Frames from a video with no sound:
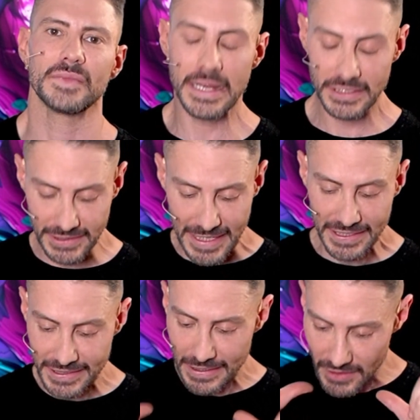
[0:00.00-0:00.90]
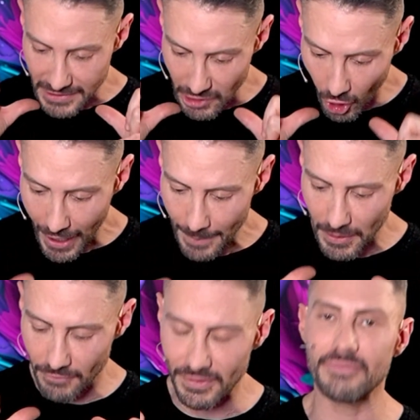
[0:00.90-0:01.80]
Is this the type
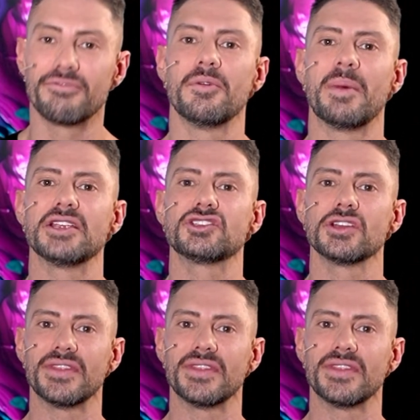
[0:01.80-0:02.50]
of information